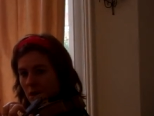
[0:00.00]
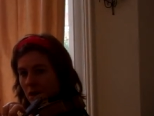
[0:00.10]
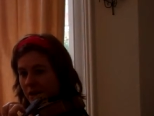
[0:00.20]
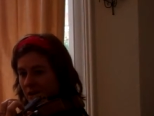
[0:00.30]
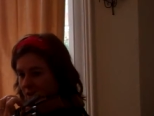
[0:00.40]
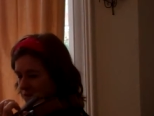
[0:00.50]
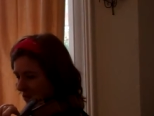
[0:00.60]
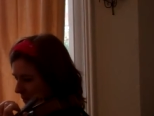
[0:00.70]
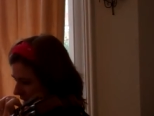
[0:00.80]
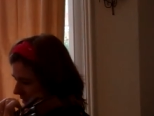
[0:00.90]
I can
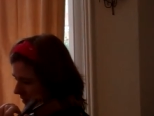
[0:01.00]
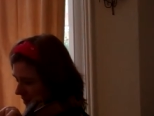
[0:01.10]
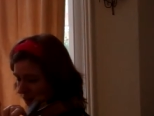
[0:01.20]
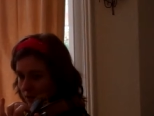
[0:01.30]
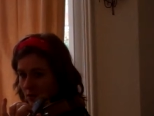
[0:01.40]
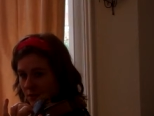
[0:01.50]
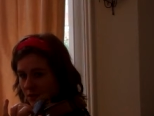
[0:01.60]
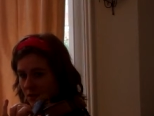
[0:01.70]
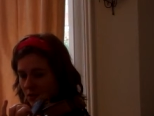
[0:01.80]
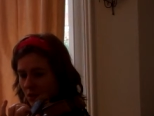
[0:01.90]
actually make the sound of a
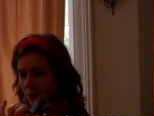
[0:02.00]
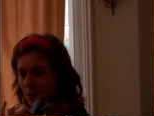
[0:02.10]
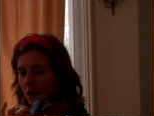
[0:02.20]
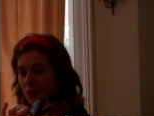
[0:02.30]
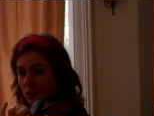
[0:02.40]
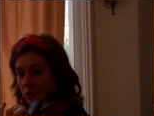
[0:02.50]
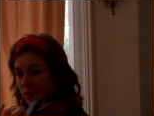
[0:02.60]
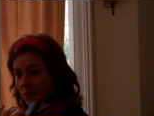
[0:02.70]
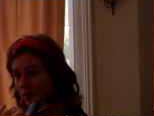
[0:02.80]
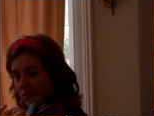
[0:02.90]
C sharp. Don't
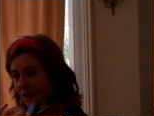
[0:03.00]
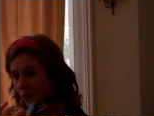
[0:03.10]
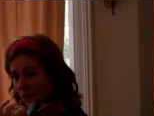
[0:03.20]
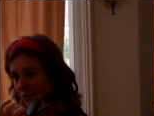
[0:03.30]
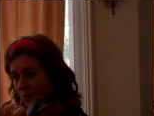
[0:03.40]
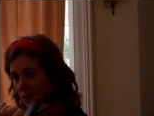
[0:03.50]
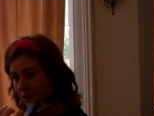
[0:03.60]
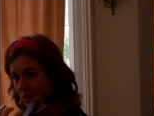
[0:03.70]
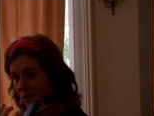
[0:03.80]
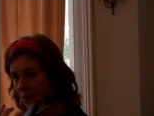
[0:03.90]
confuse that with
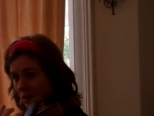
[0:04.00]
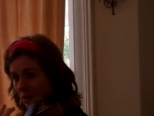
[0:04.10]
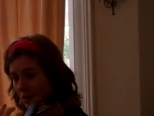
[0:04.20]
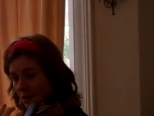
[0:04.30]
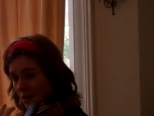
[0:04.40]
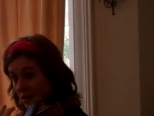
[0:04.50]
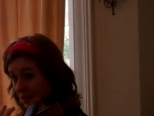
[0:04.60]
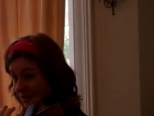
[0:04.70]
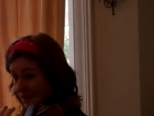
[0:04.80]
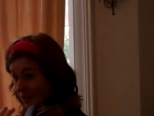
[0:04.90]

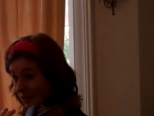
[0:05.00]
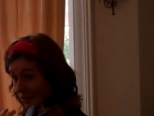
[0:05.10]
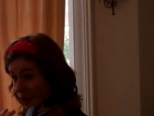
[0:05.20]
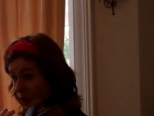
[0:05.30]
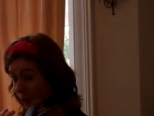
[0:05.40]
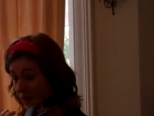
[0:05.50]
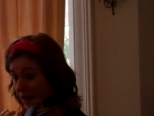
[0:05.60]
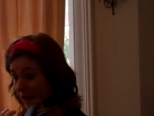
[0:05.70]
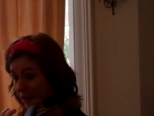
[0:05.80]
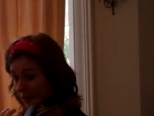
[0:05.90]
the sound of the open
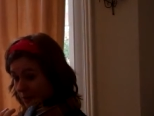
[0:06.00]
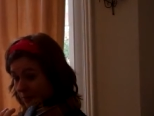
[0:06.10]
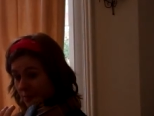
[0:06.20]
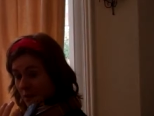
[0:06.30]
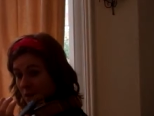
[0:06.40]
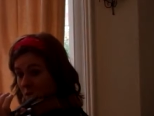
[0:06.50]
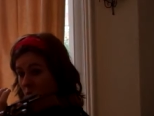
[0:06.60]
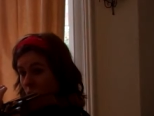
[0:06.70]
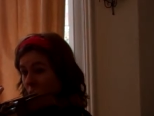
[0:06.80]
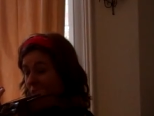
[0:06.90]
A.
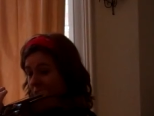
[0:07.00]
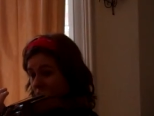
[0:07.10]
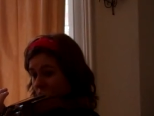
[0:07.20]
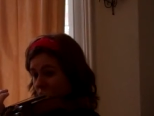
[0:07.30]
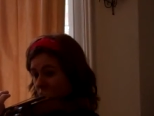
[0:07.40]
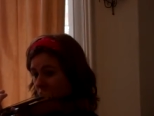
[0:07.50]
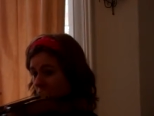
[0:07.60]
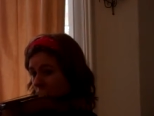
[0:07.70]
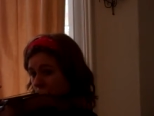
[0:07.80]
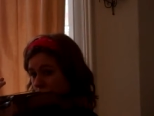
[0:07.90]
So the action
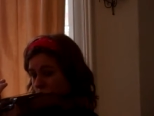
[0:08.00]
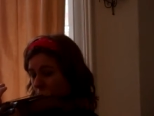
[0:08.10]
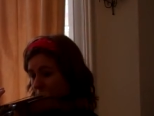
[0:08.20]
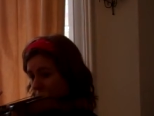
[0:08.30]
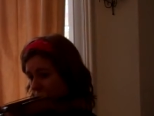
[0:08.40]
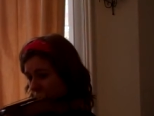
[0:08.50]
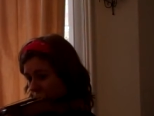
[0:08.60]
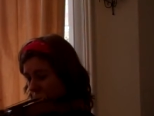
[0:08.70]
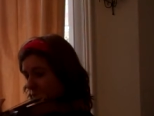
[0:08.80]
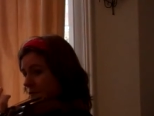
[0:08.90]
of dropping the finger
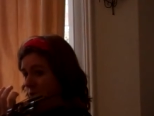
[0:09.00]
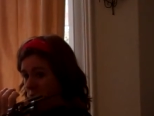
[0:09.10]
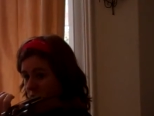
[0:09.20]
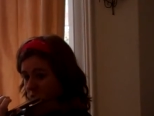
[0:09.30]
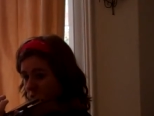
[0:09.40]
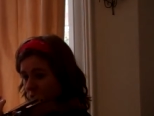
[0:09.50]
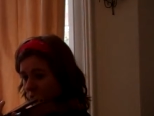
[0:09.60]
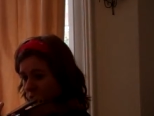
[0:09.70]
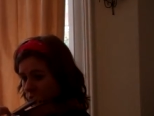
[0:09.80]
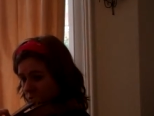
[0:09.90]
down very
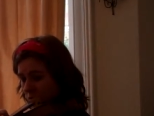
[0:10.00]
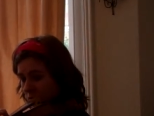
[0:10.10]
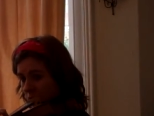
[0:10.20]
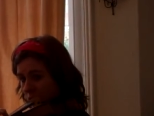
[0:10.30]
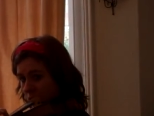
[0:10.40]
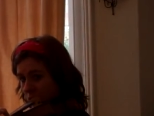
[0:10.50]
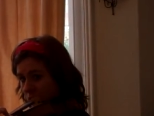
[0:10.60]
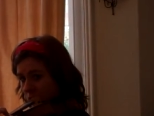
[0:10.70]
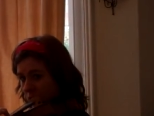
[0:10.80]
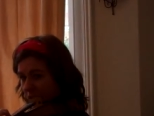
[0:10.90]
strong,
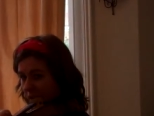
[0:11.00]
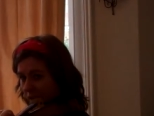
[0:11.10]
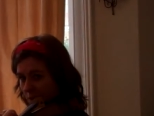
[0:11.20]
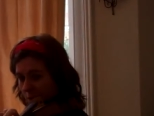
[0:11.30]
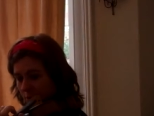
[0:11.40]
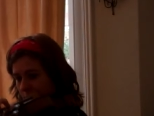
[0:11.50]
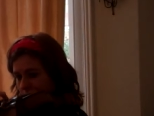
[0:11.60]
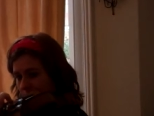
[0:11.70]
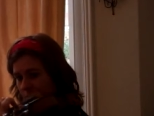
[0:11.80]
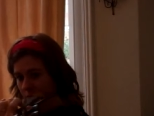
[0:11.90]
like a hammer,
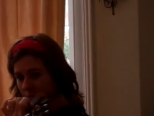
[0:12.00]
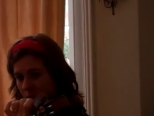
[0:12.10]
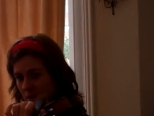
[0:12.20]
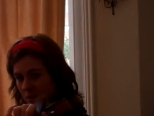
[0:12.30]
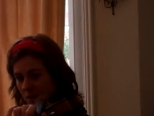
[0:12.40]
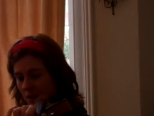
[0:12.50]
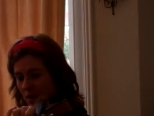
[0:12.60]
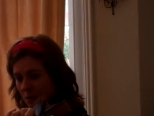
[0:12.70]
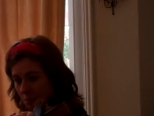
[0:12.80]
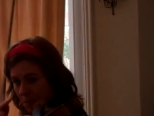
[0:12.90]

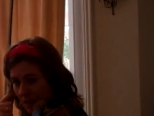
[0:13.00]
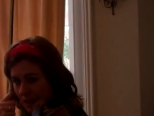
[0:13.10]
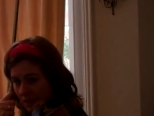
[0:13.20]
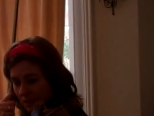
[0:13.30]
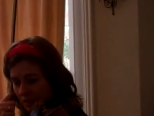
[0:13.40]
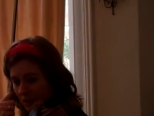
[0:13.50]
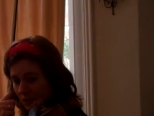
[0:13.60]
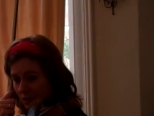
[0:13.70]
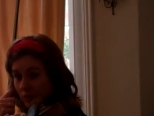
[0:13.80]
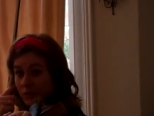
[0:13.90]
and making the
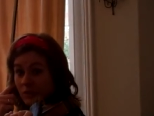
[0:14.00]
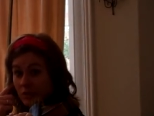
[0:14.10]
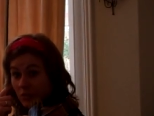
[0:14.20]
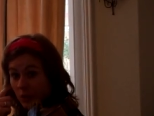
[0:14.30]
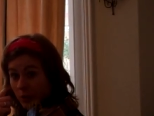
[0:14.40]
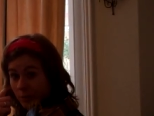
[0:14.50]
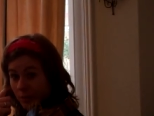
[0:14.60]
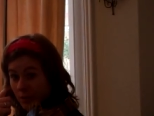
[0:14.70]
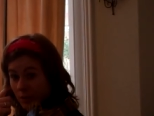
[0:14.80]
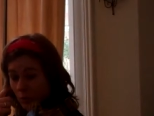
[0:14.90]
sound of a C sharp
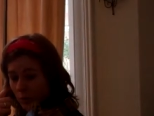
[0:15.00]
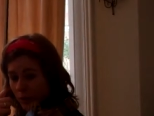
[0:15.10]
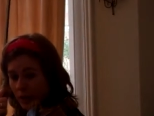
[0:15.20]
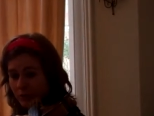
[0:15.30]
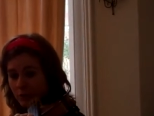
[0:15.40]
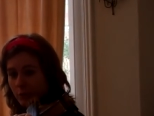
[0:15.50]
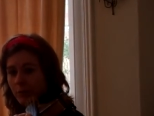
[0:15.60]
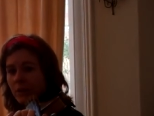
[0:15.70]
is what we're after.